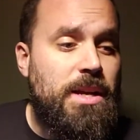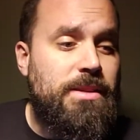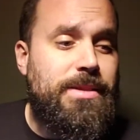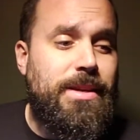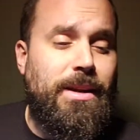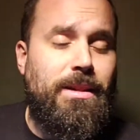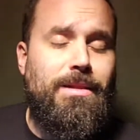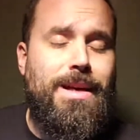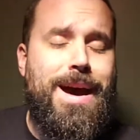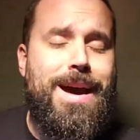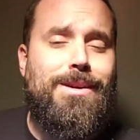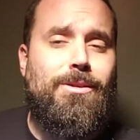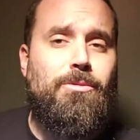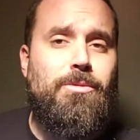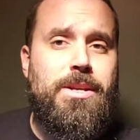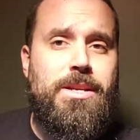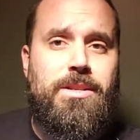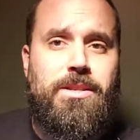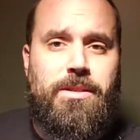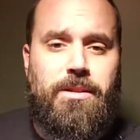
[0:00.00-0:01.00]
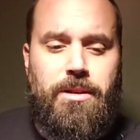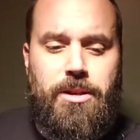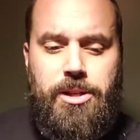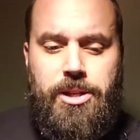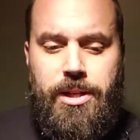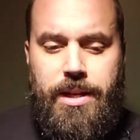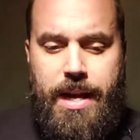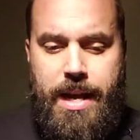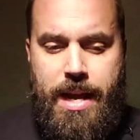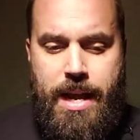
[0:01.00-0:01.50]
did a lot of
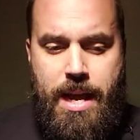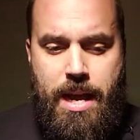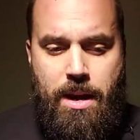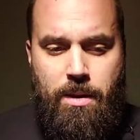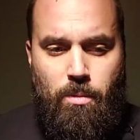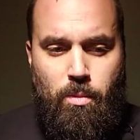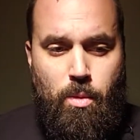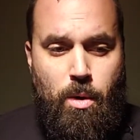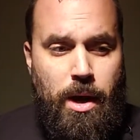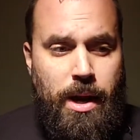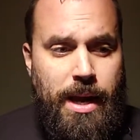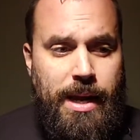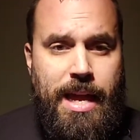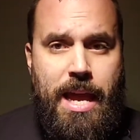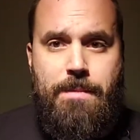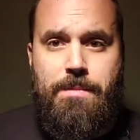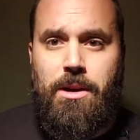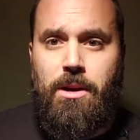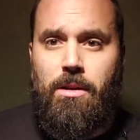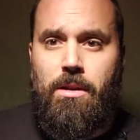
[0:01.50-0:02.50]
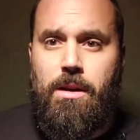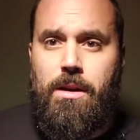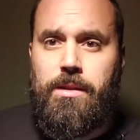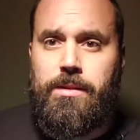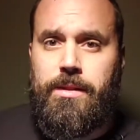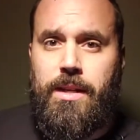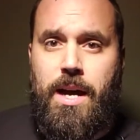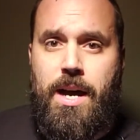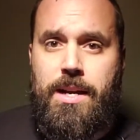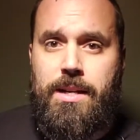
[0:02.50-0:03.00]
research, and what I came
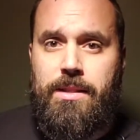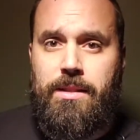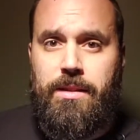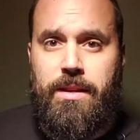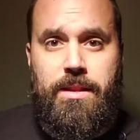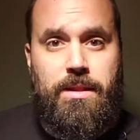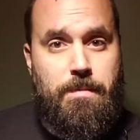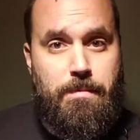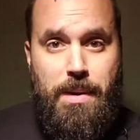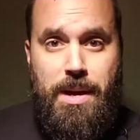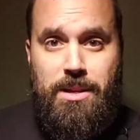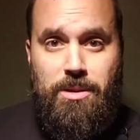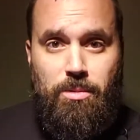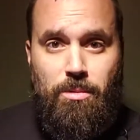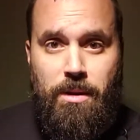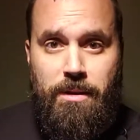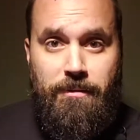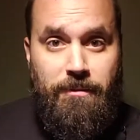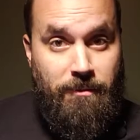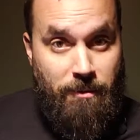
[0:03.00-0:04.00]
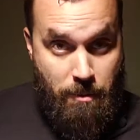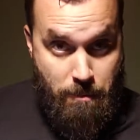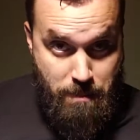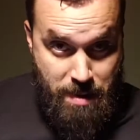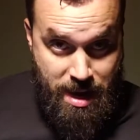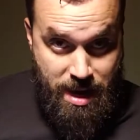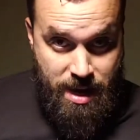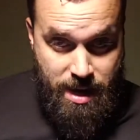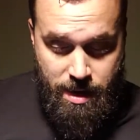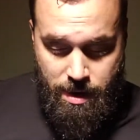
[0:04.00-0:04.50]
across, honestly, the best one for
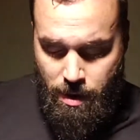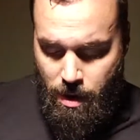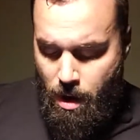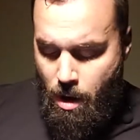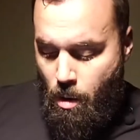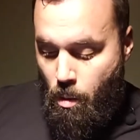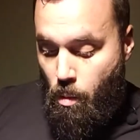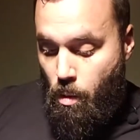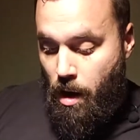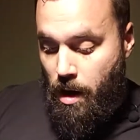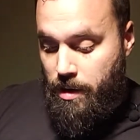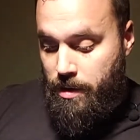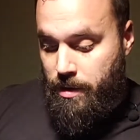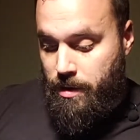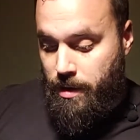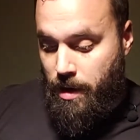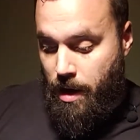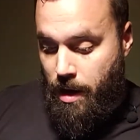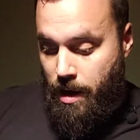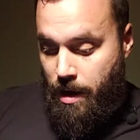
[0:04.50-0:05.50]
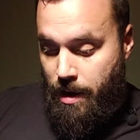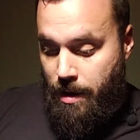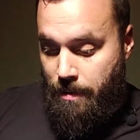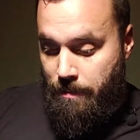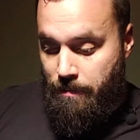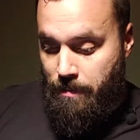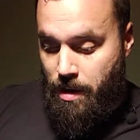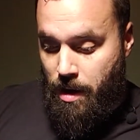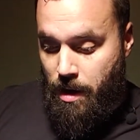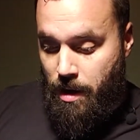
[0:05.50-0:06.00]
me was,
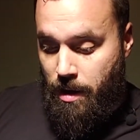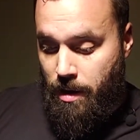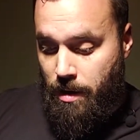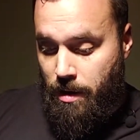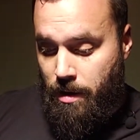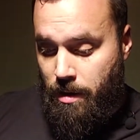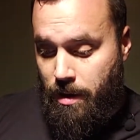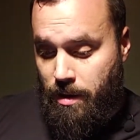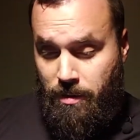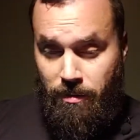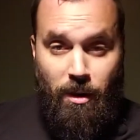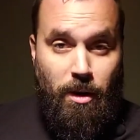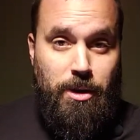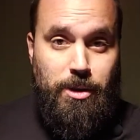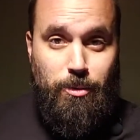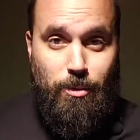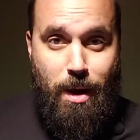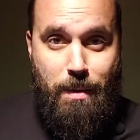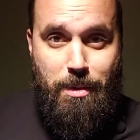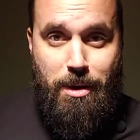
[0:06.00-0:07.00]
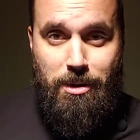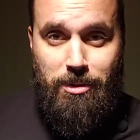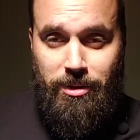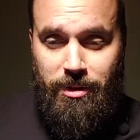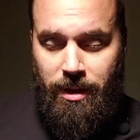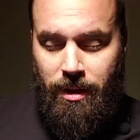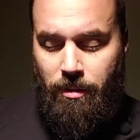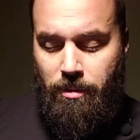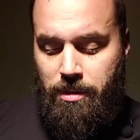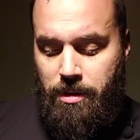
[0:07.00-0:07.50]
as far as web
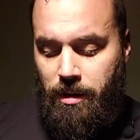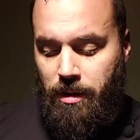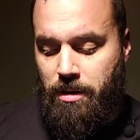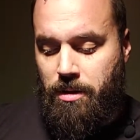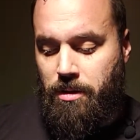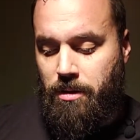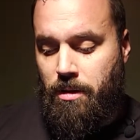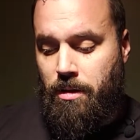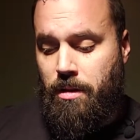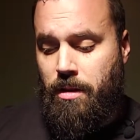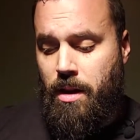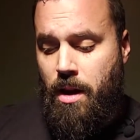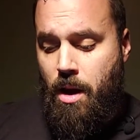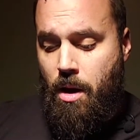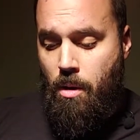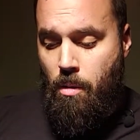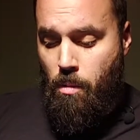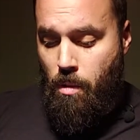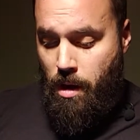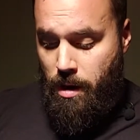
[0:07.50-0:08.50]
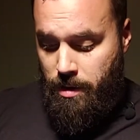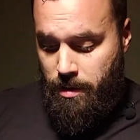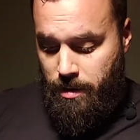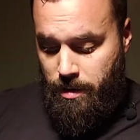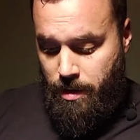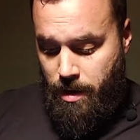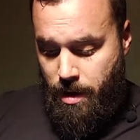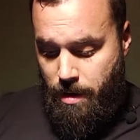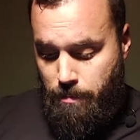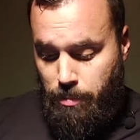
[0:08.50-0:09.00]
hosting was concerned,
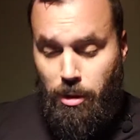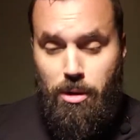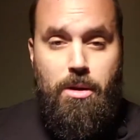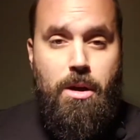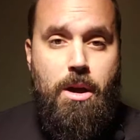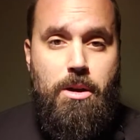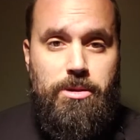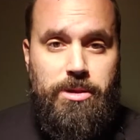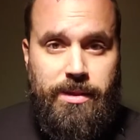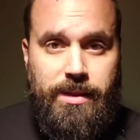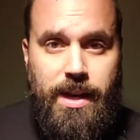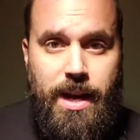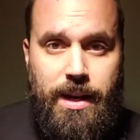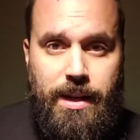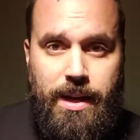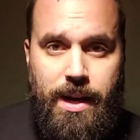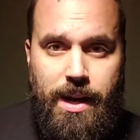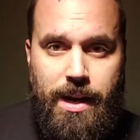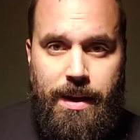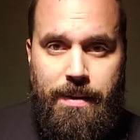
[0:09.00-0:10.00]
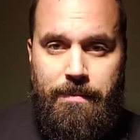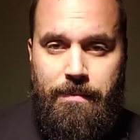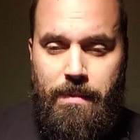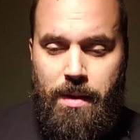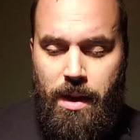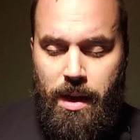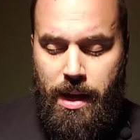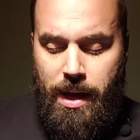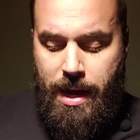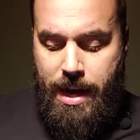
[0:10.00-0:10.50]
was Bluehost.com.
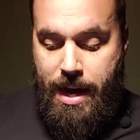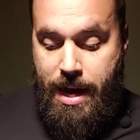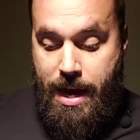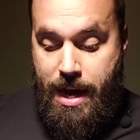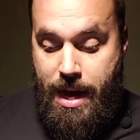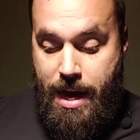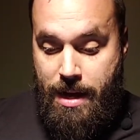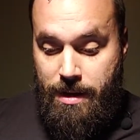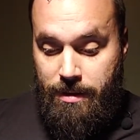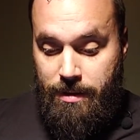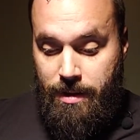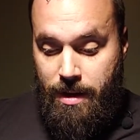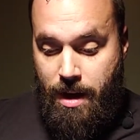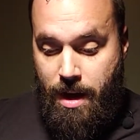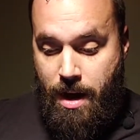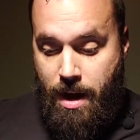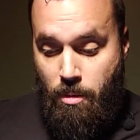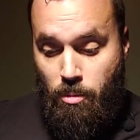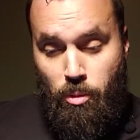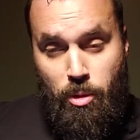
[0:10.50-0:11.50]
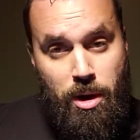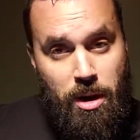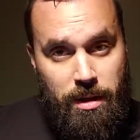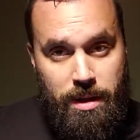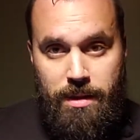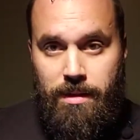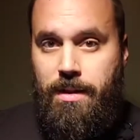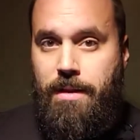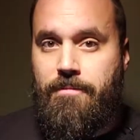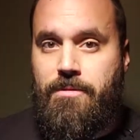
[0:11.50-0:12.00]
And
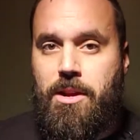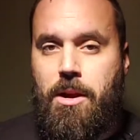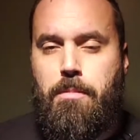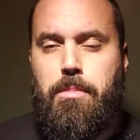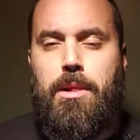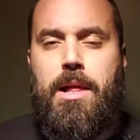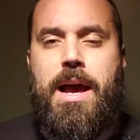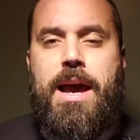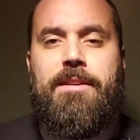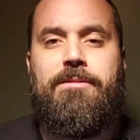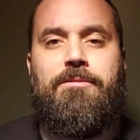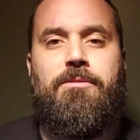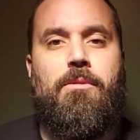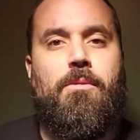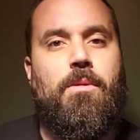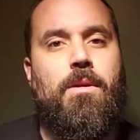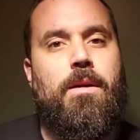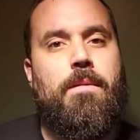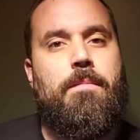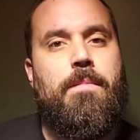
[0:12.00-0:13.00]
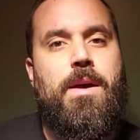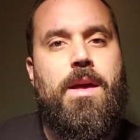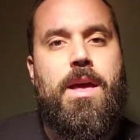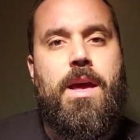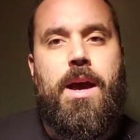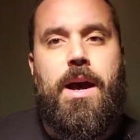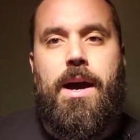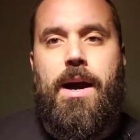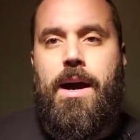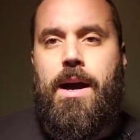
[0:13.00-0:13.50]
really loved their platform.
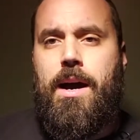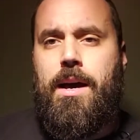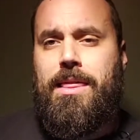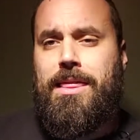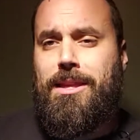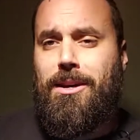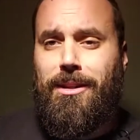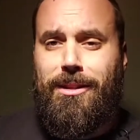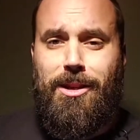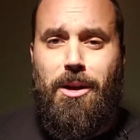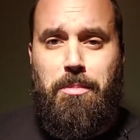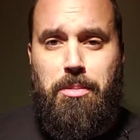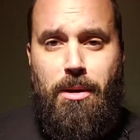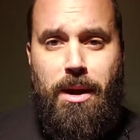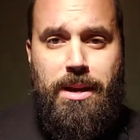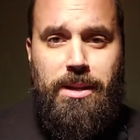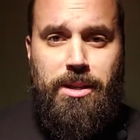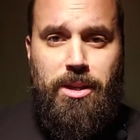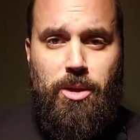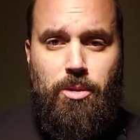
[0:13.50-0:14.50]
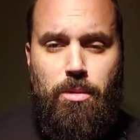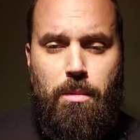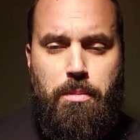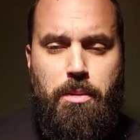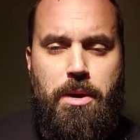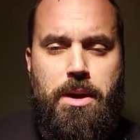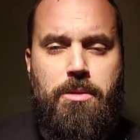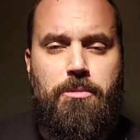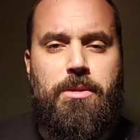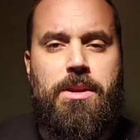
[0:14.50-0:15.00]
Thought their prices were
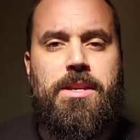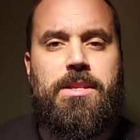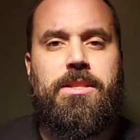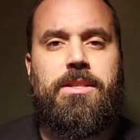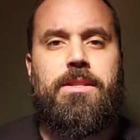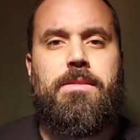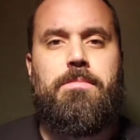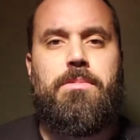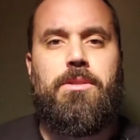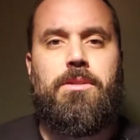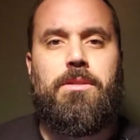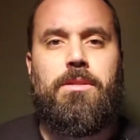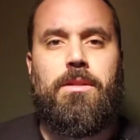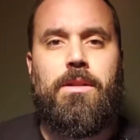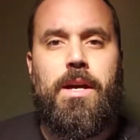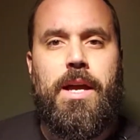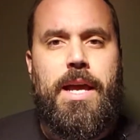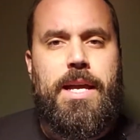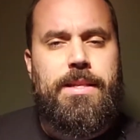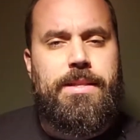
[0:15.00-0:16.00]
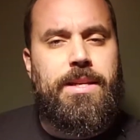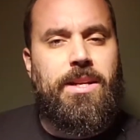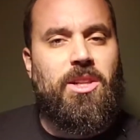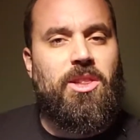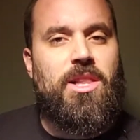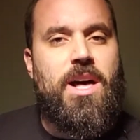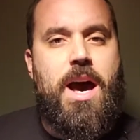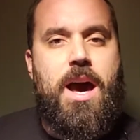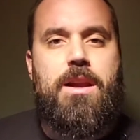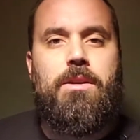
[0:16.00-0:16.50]
pretty reasonable. Did a
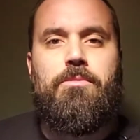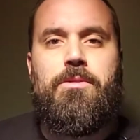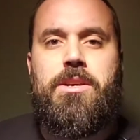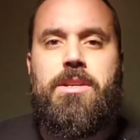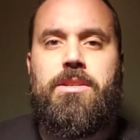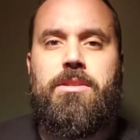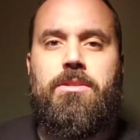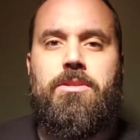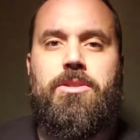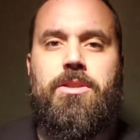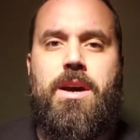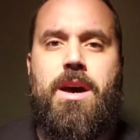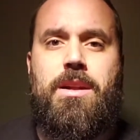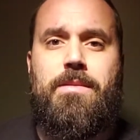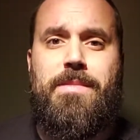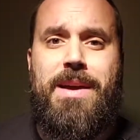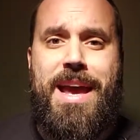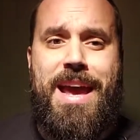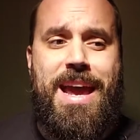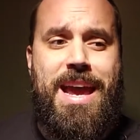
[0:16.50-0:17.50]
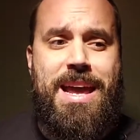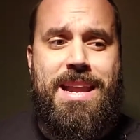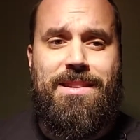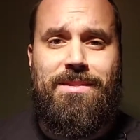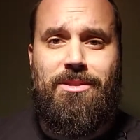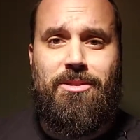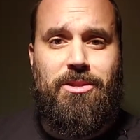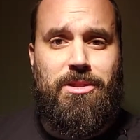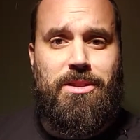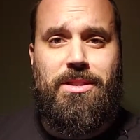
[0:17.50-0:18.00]
lot of research on them,
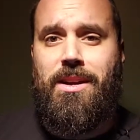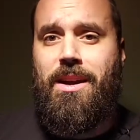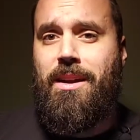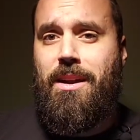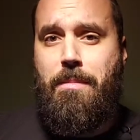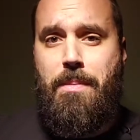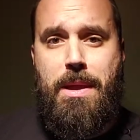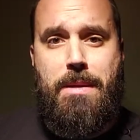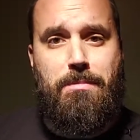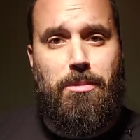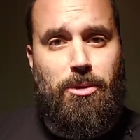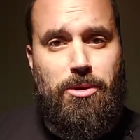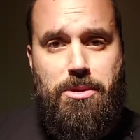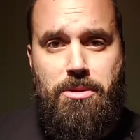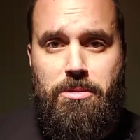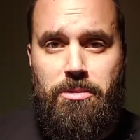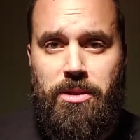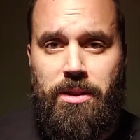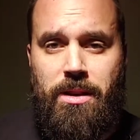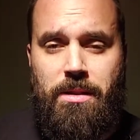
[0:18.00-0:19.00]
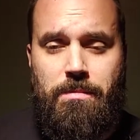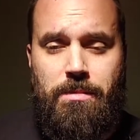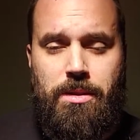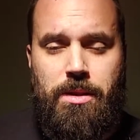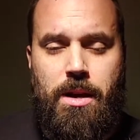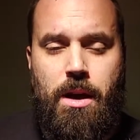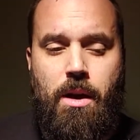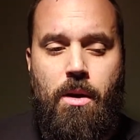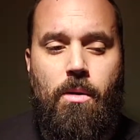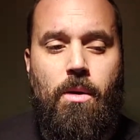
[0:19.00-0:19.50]
and there's a ton of people using them.
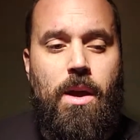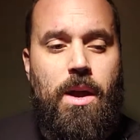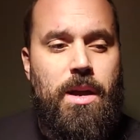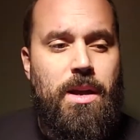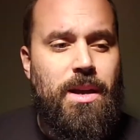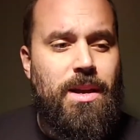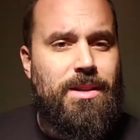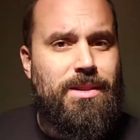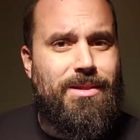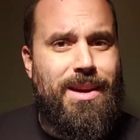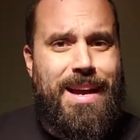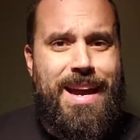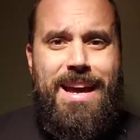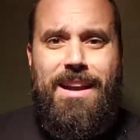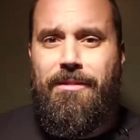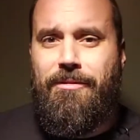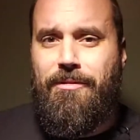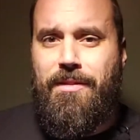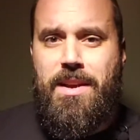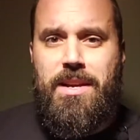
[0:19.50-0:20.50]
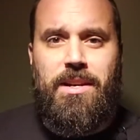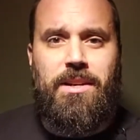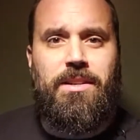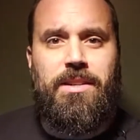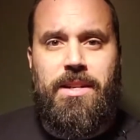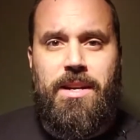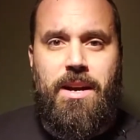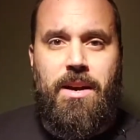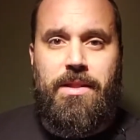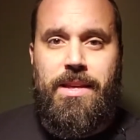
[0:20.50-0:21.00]
So I kind of figured,
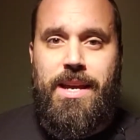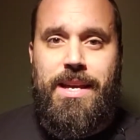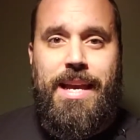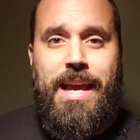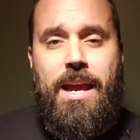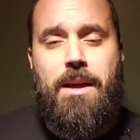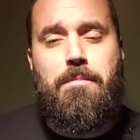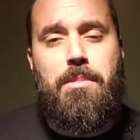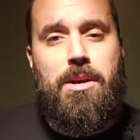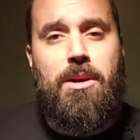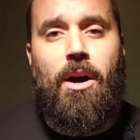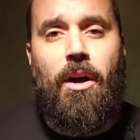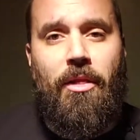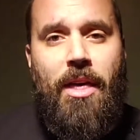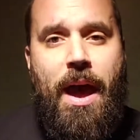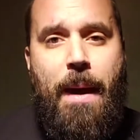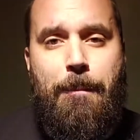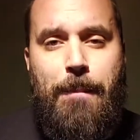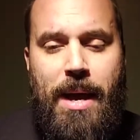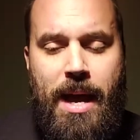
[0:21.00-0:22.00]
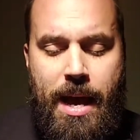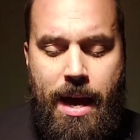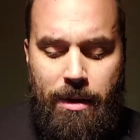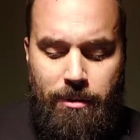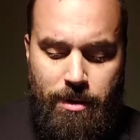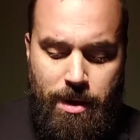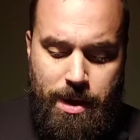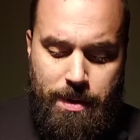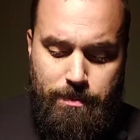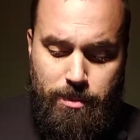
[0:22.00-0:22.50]
you know, they can't be all that bad,
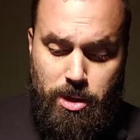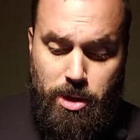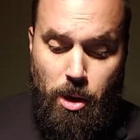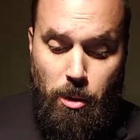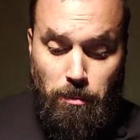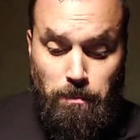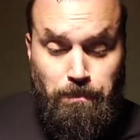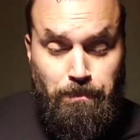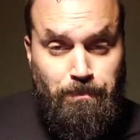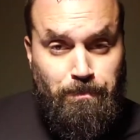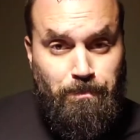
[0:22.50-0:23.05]
right? So